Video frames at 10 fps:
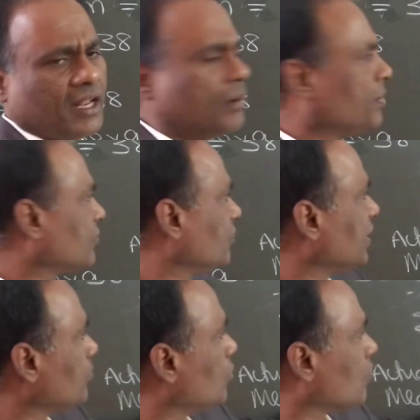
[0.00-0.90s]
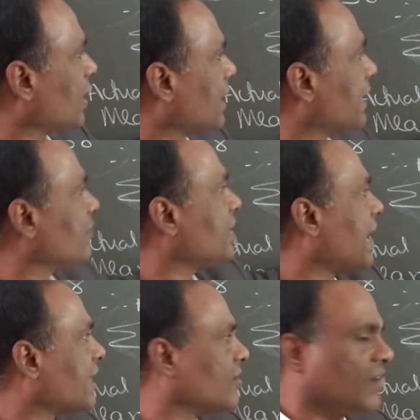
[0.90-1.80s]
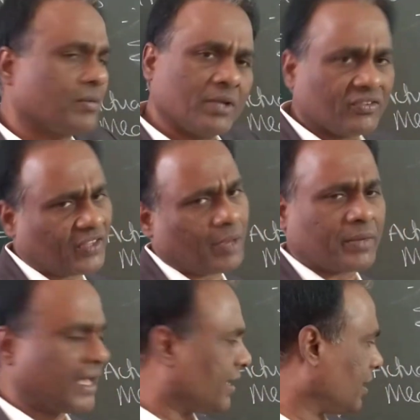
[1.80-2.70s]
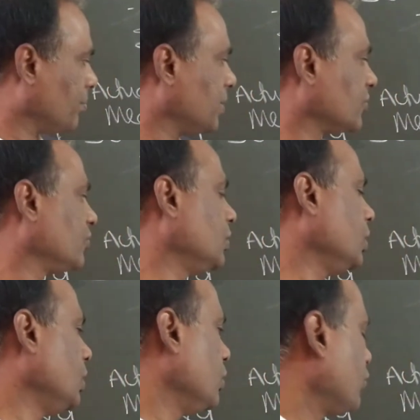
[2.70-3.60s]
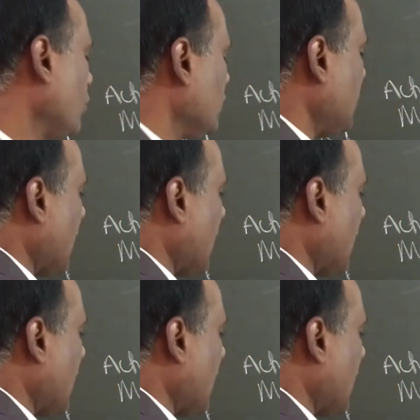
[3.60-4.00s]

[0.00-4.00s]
numbers. We removed one and we added one with same 9 numbers. So the